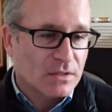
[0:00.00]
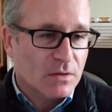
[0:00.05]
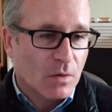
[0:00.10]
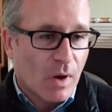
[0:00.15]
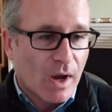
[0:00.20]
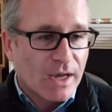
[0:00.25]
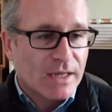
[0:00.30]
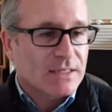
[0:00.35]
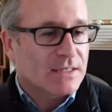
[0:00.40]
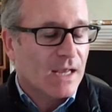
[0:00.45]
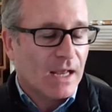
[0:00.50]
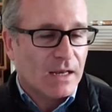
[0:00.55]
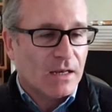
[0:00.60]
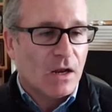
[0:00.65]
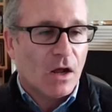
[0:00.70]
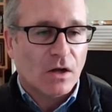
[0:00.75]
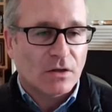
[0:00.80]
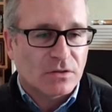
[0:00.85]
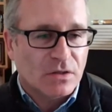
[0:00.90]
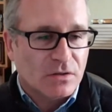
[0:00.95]
So I tend
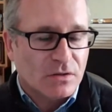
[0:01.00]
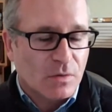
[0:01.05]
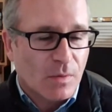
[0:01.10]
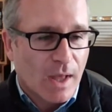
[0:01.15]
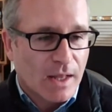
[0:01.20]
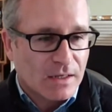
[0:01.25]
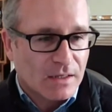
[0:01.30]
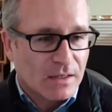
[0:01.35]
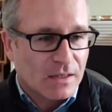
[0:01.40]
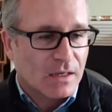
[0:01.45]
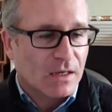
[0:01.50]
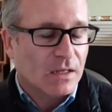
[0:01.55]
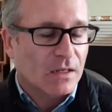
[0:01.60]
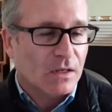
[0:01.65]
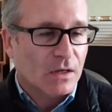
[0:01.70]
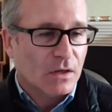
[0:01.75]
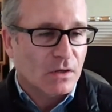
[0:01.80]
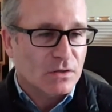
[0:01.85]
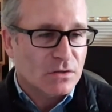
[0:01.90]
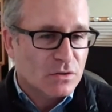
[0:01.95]
not to do anything in
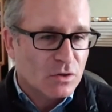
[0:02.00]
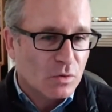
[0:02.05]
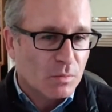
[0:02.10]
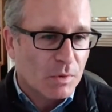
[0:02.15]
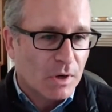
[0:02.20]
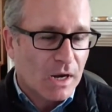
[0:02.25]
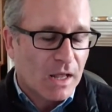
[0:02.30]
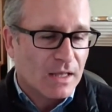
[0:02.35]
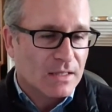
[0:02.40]
the consumer